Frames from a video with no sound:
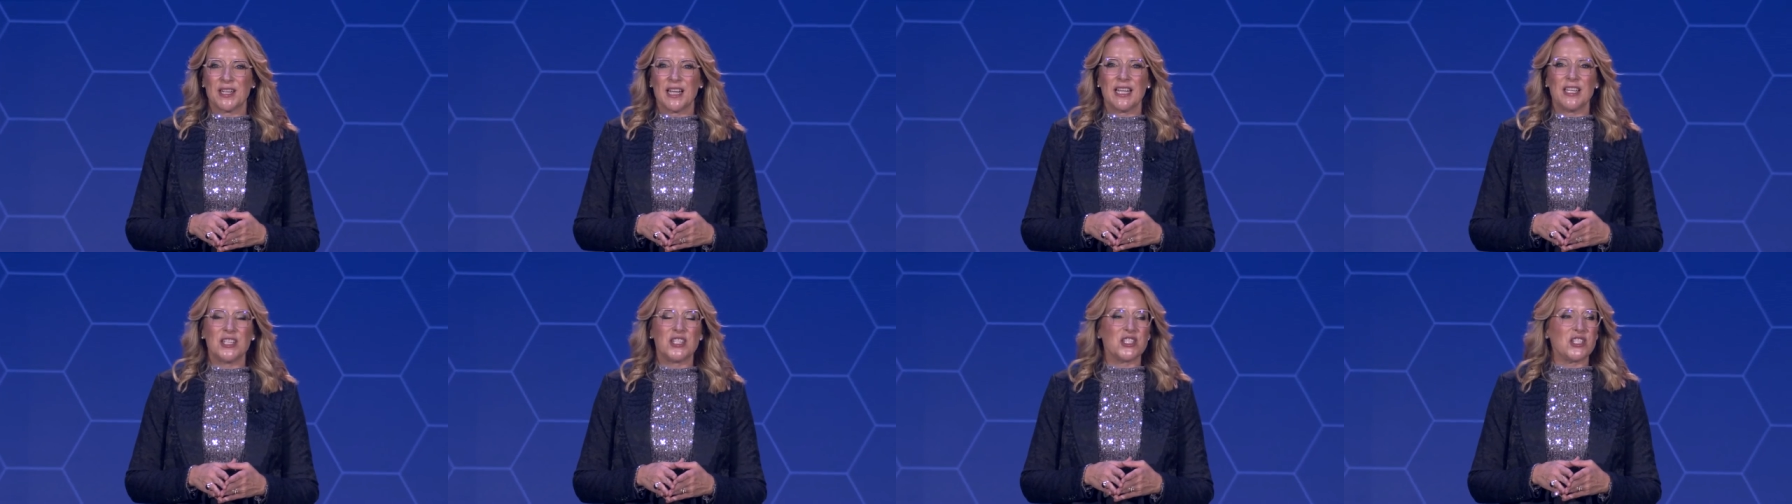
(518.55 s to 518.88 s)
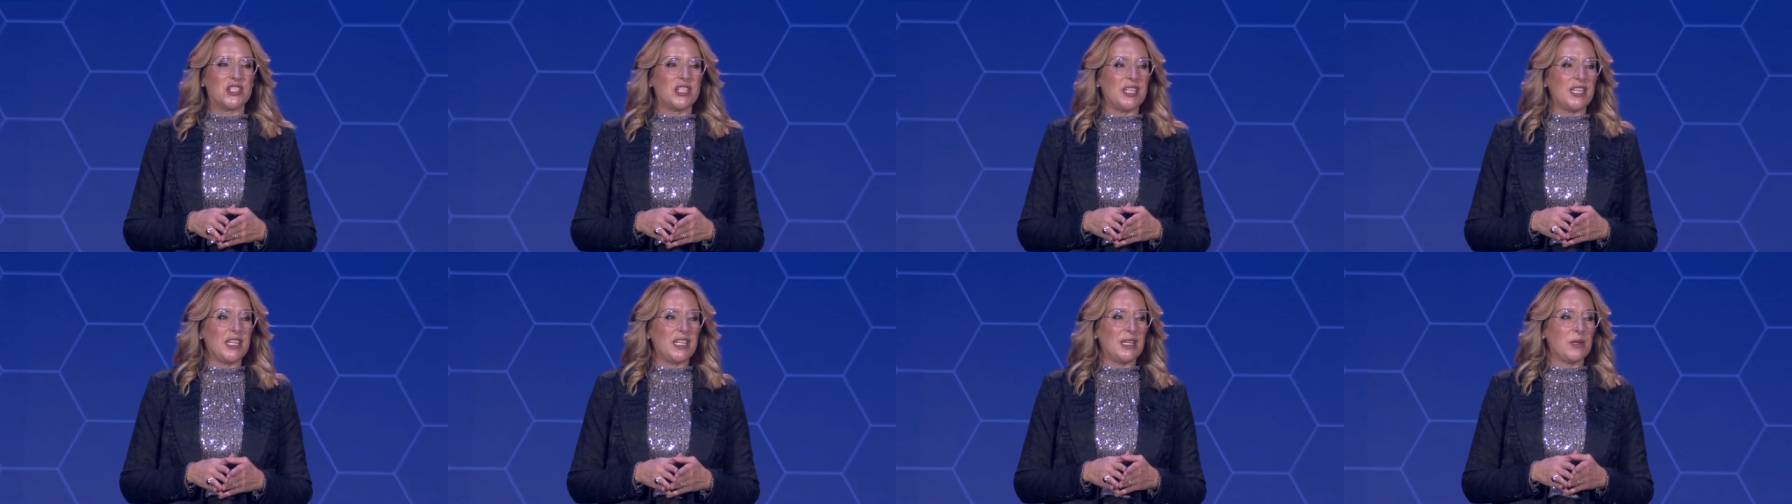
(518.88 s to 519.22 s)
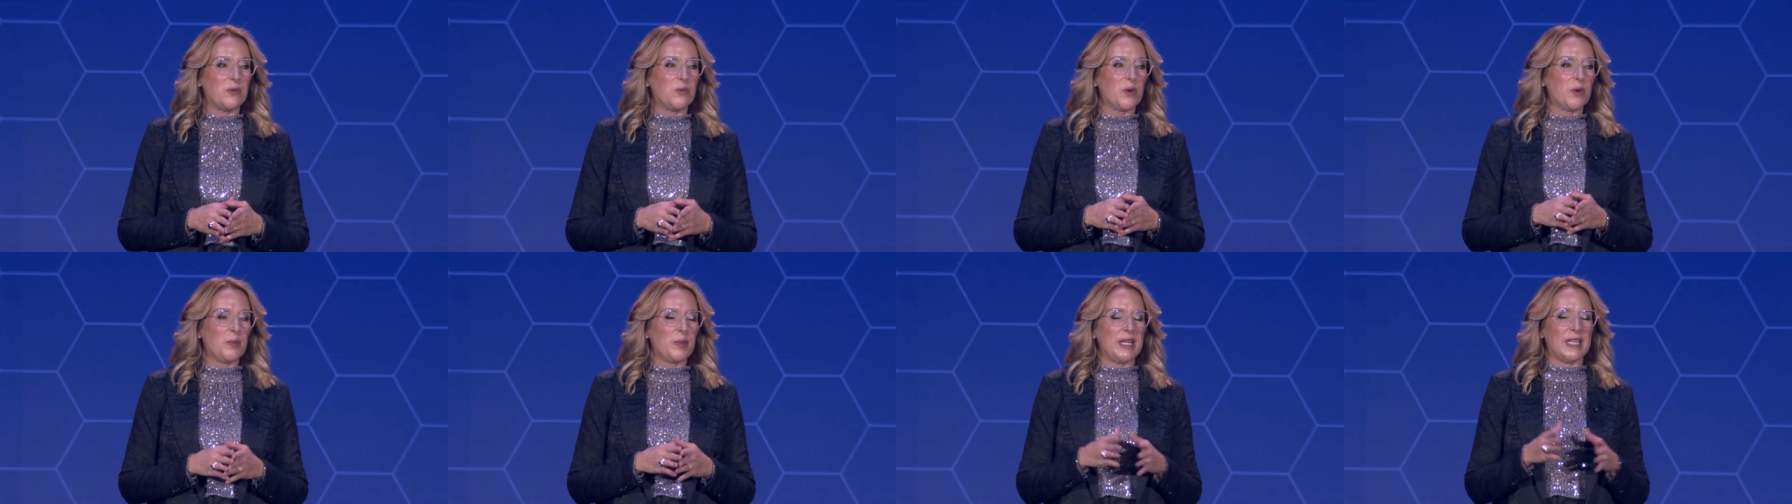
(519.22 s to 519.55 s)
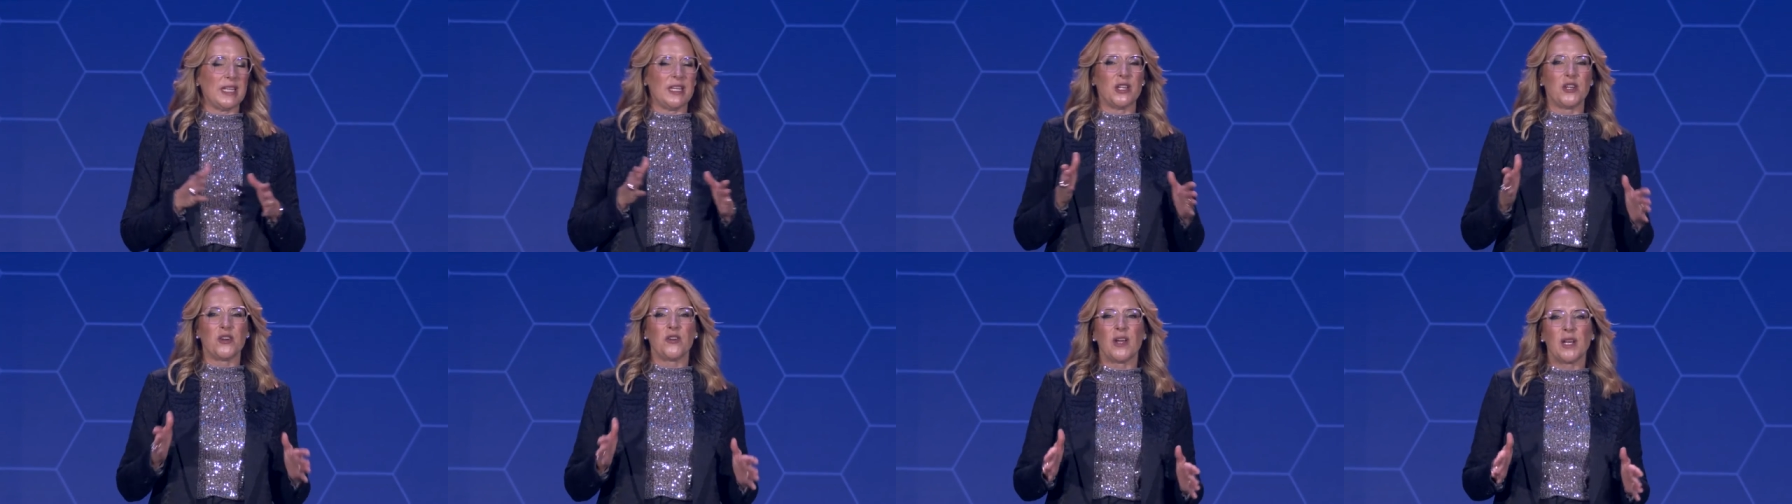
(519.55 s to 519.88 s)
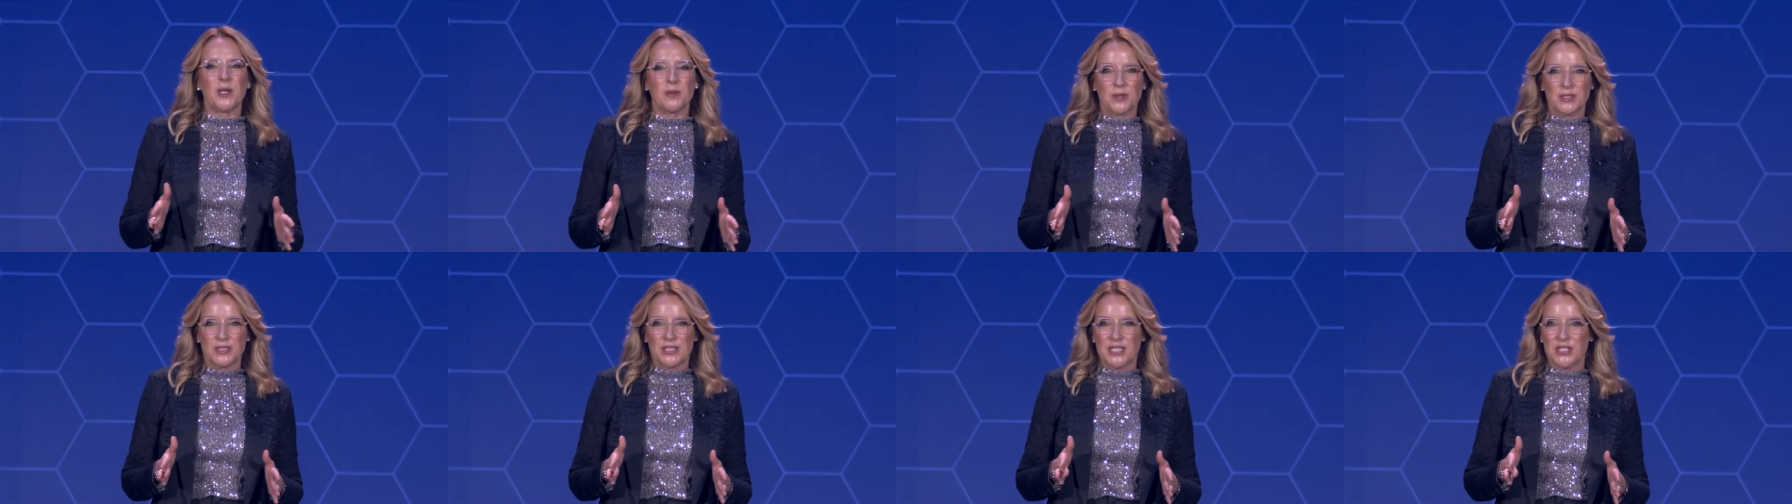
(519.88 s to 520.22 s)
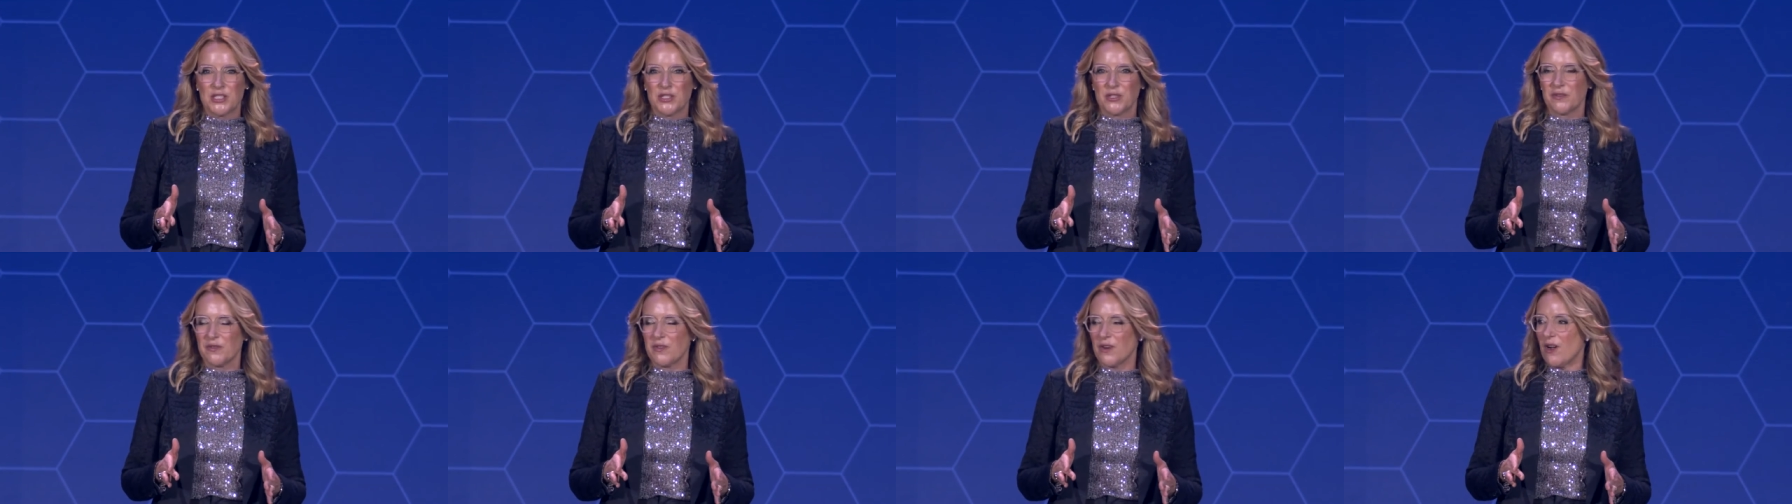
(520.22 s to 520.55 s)
and she will be an incredible
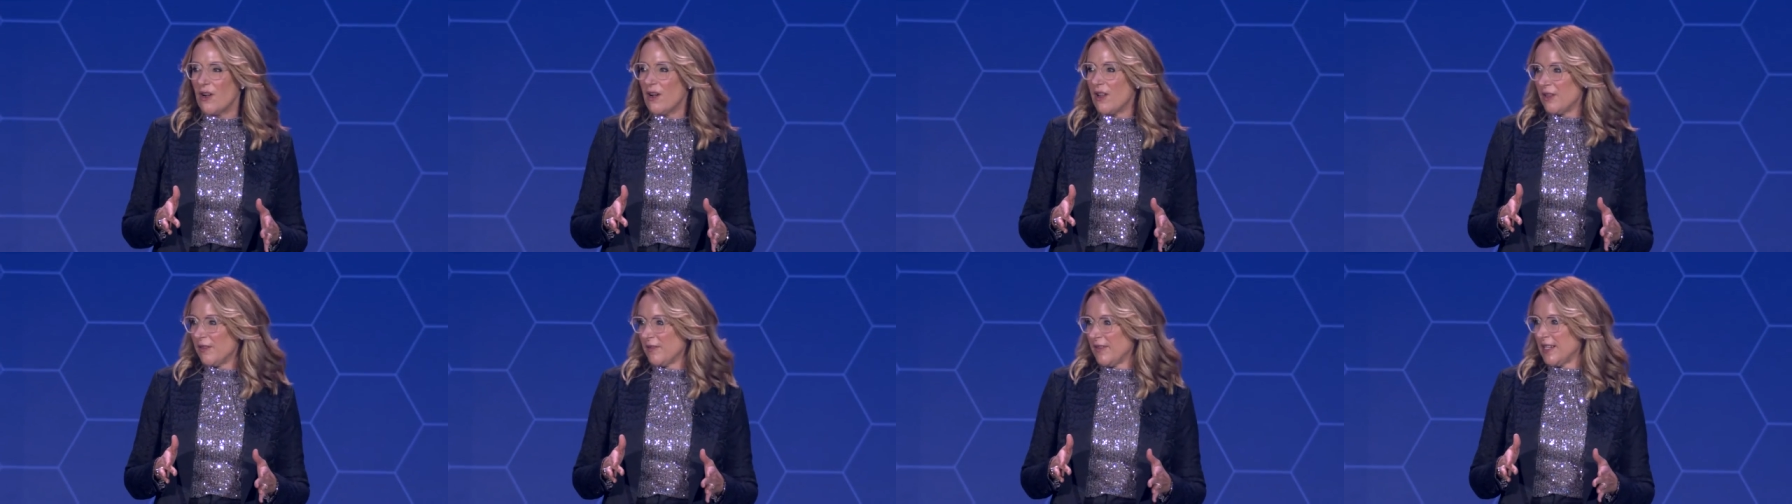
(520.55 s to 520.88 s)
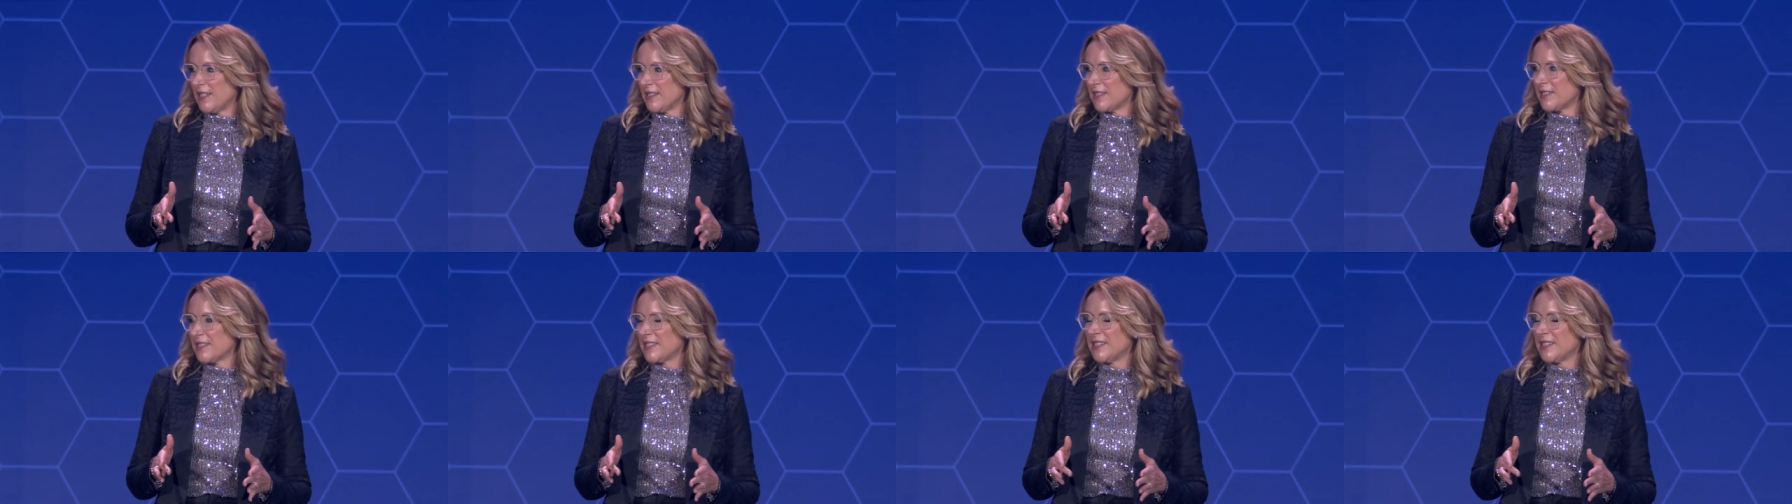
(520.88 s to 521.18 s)
teacher for all of us.